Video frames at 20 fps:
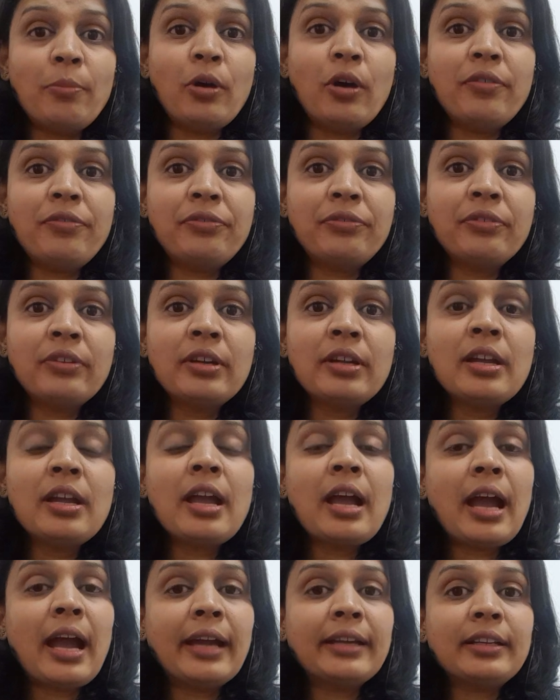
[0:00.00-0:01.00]
of
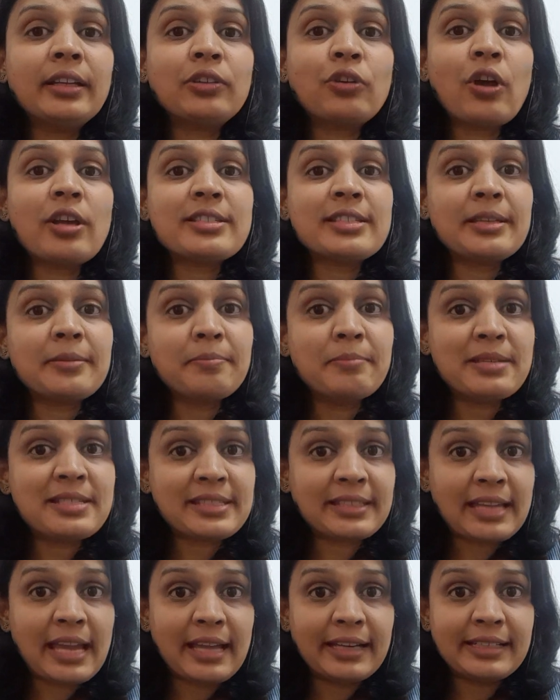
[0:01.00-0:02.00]
either causing
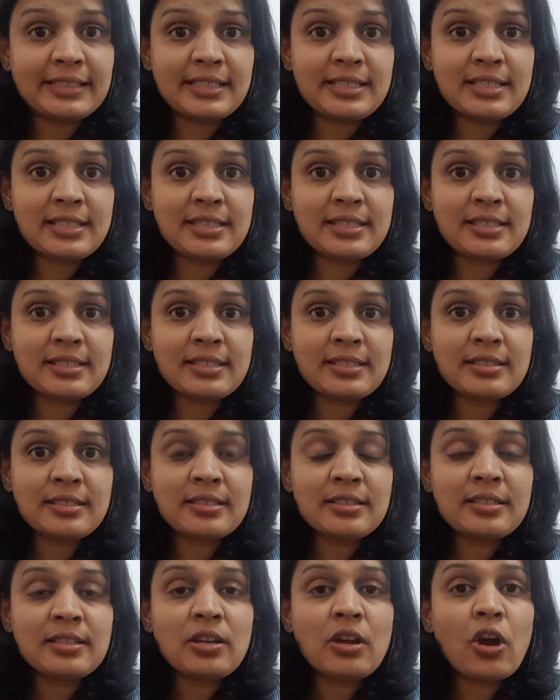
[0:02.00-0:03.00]
miscarriages
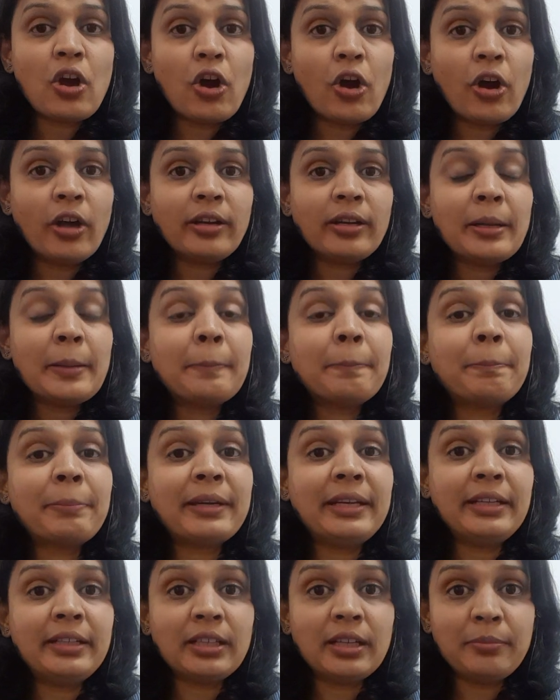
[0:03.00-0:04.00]
or
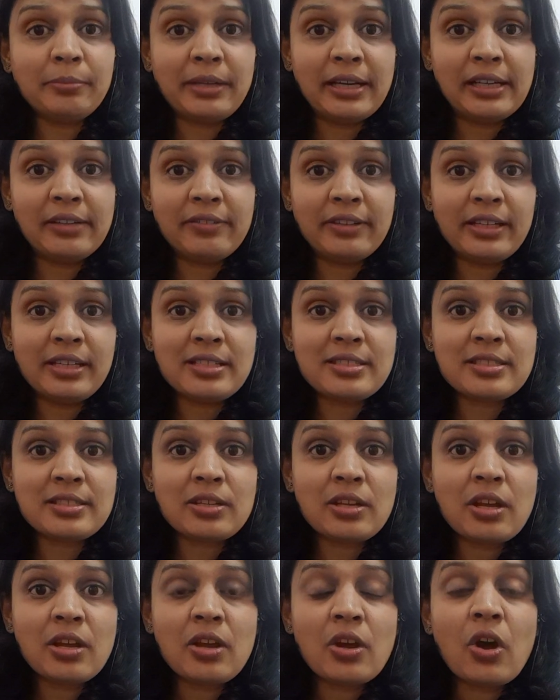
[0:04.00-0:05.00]
preterm deliveries
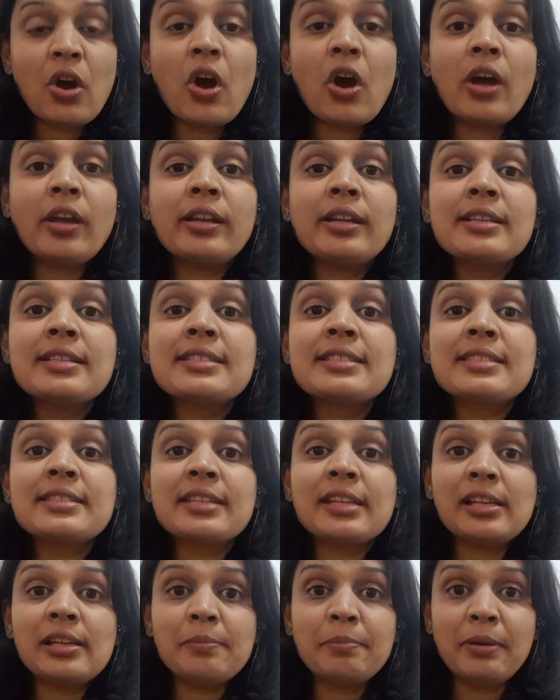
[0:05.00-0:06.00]
or
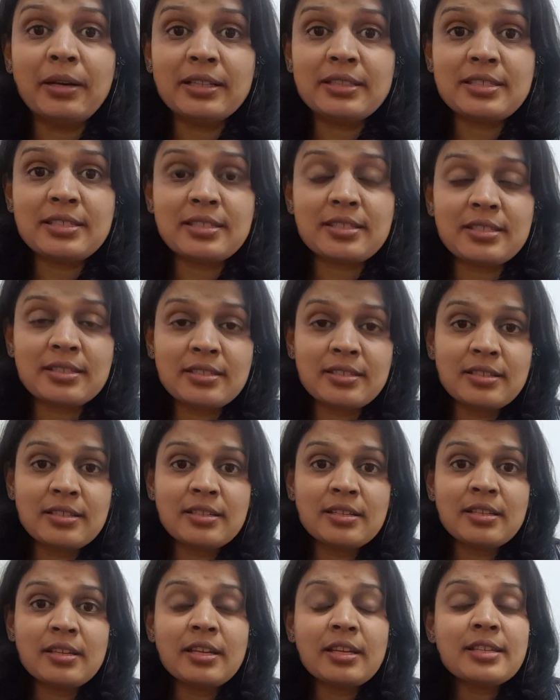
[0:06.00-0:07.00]
stillbirths.
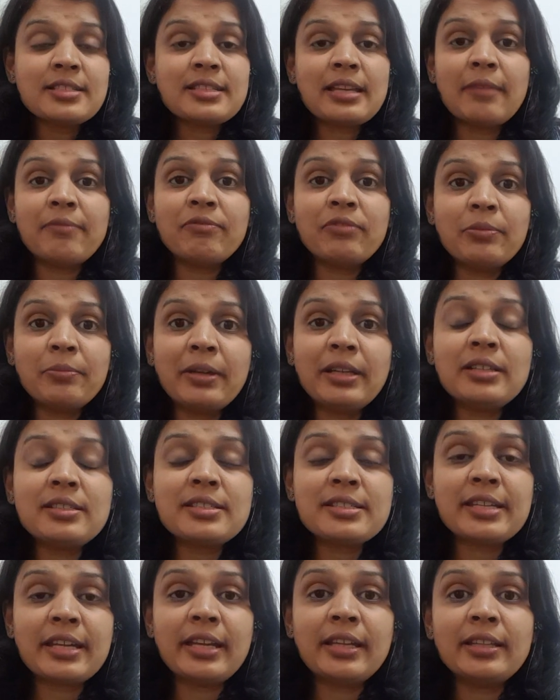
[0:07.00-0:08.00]
Some women
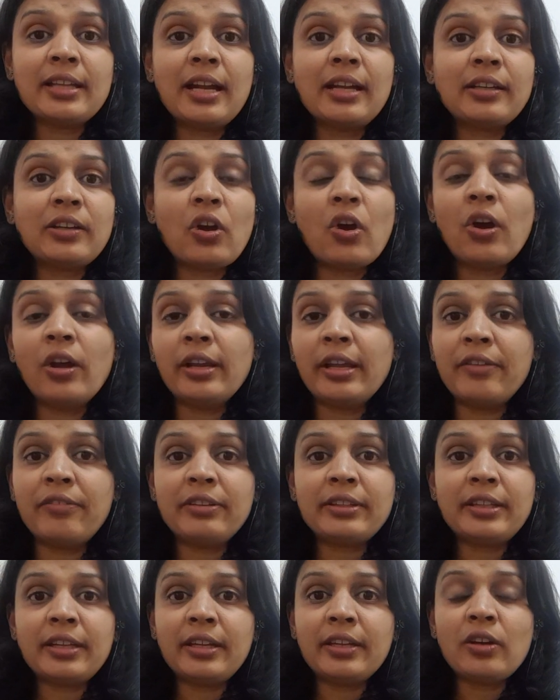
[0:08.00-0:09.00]
say that all
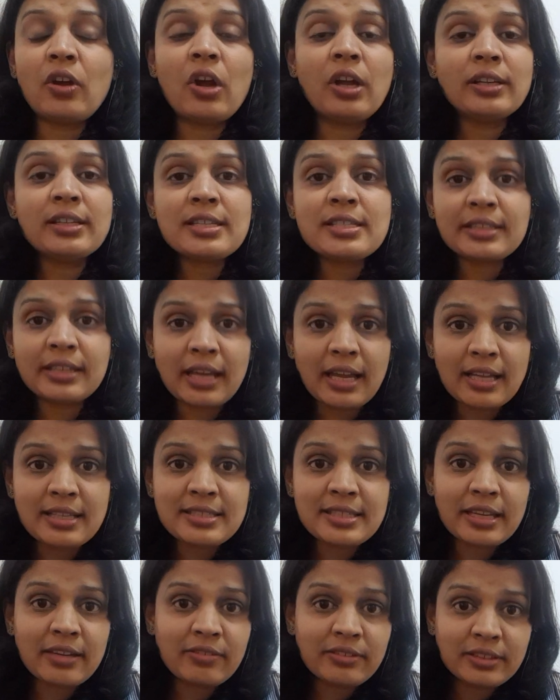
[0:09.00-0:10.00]
the scans,
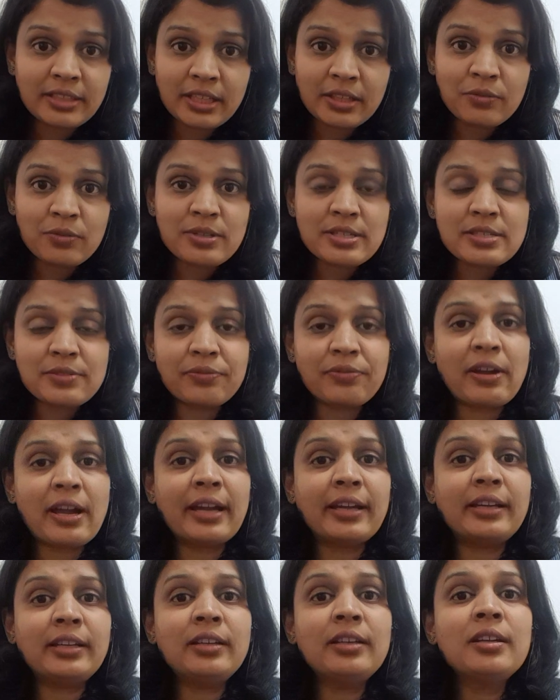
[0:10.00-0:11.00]
everything was
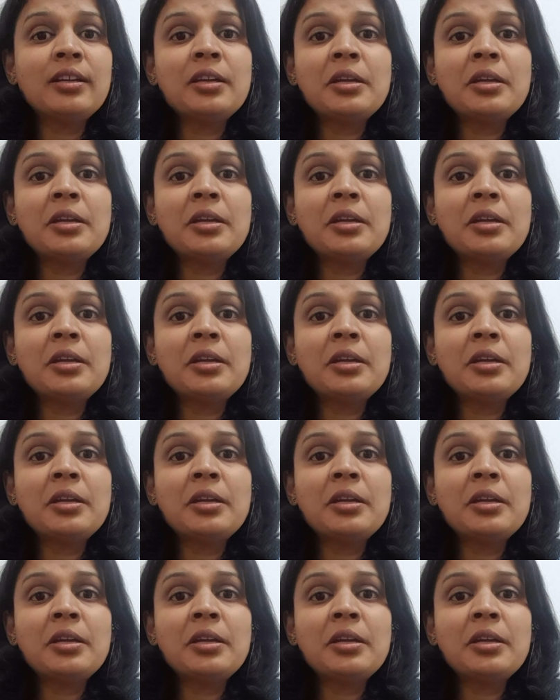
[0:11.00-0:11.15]
fine,